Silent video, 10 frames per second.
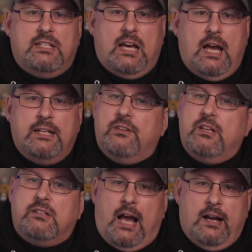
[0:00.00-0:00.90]
tied to the
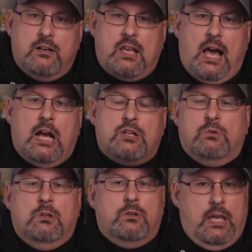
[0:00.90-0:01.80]
attacker's
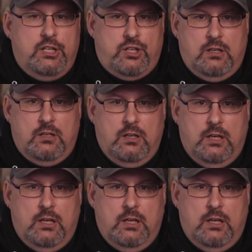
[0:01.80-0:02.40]
actual location.